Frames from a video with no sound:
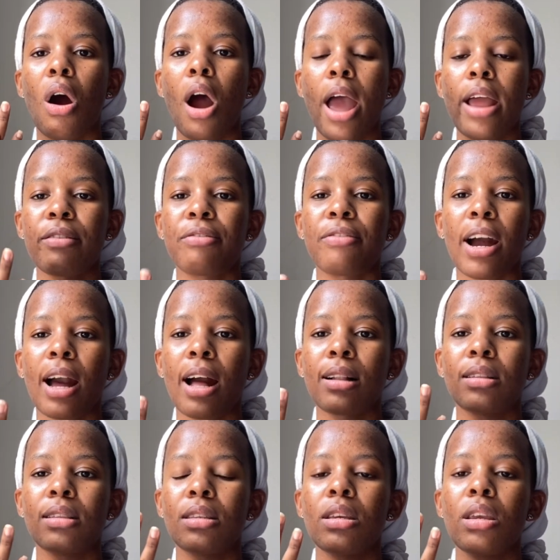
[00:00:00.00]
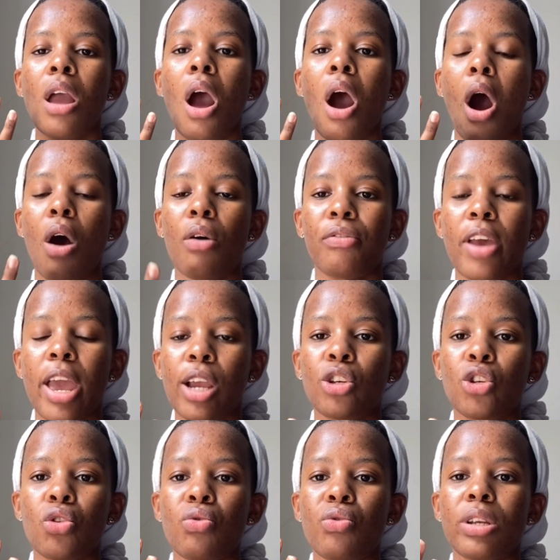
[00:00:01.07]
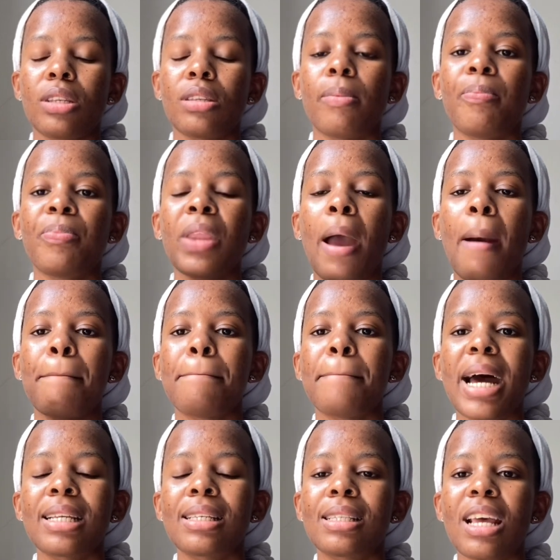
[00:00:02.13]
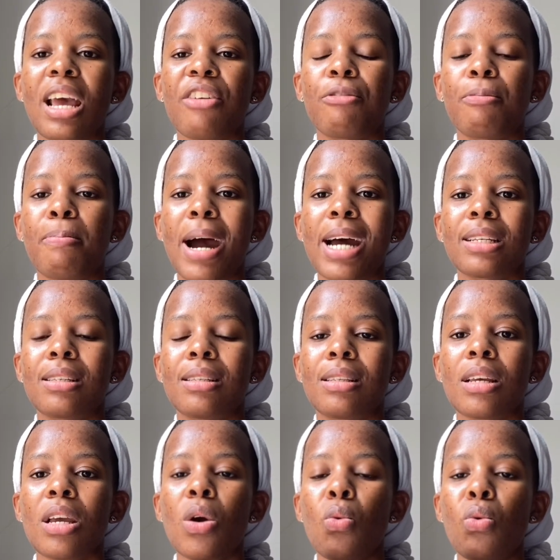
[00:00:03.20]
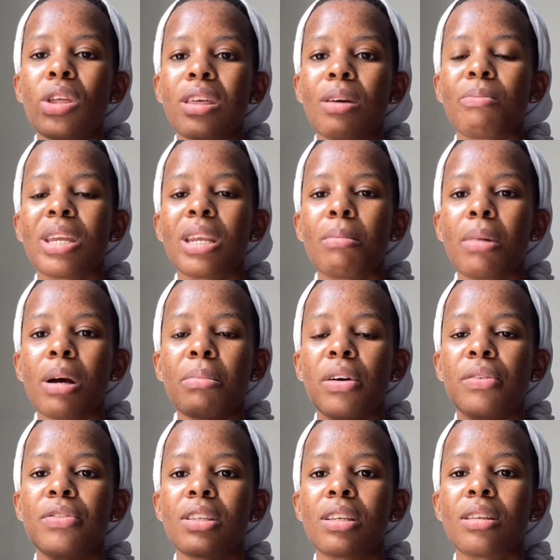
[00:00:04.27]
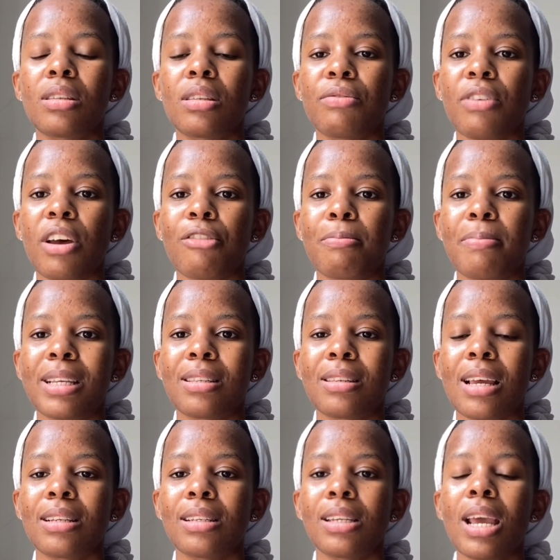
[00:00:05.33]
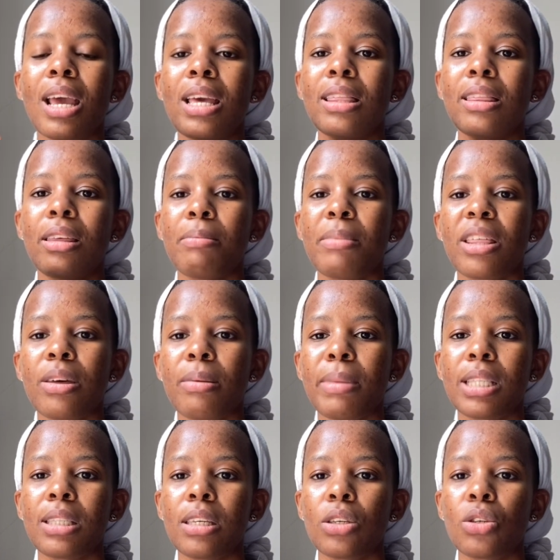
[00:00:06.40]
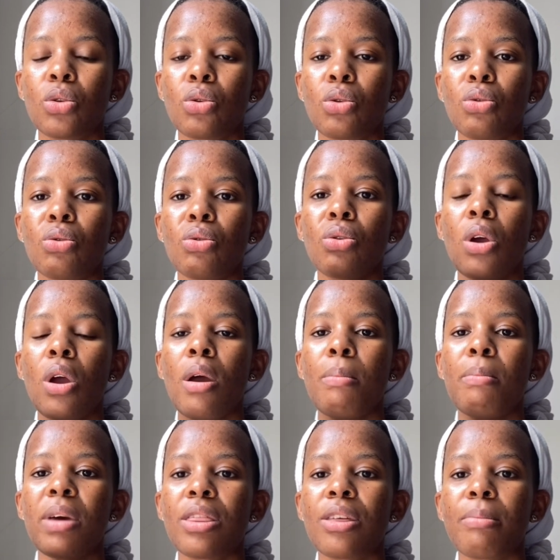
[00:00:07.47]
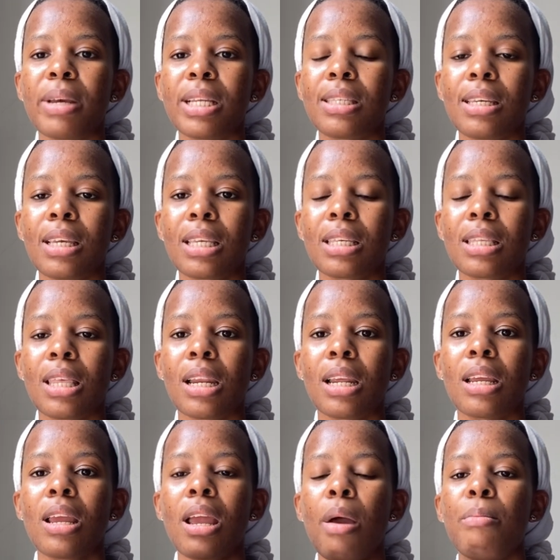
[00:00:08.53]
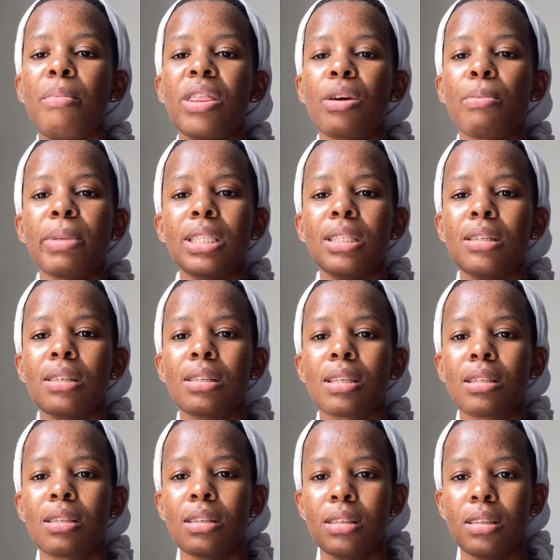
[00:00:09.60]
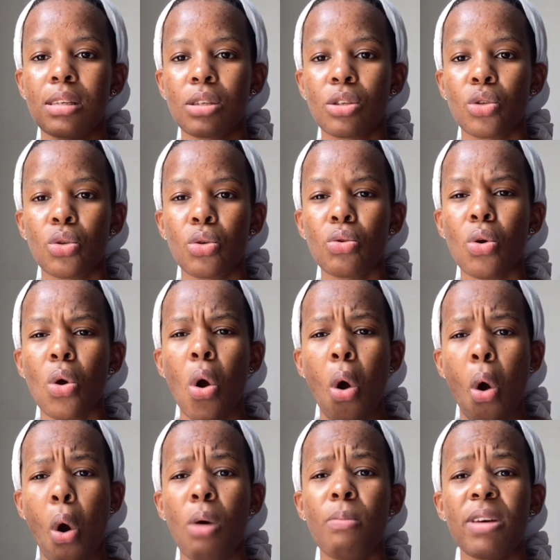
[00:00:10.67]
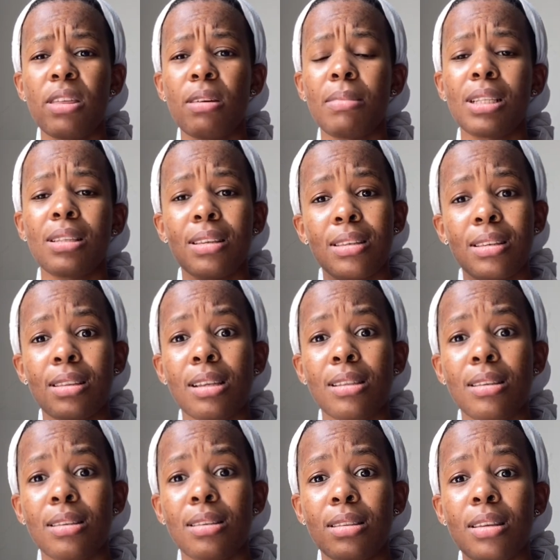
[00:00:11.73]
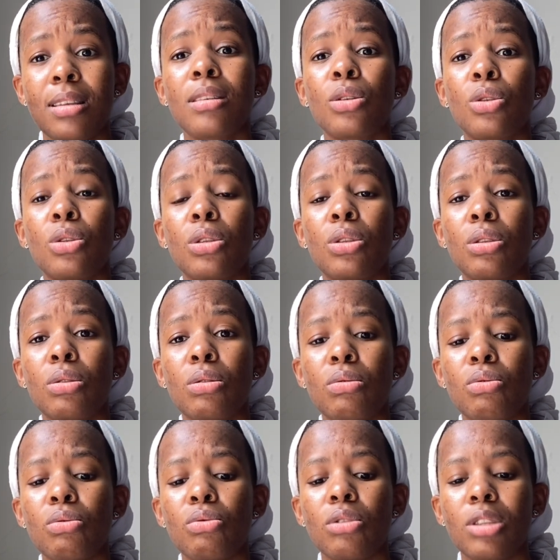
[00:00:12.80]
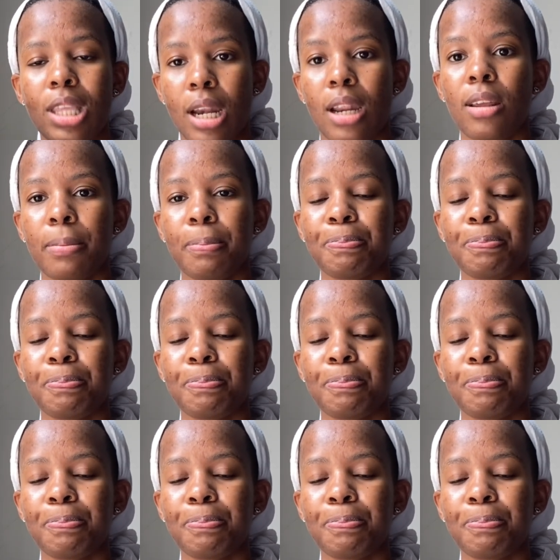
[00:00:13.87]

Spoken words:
and Faculty of Actuaries. Must have passed with a minimum of 65% the Mathematics 2, Mathematics 3, Mathematics Statistics 2, or Mathematics Statistics 3.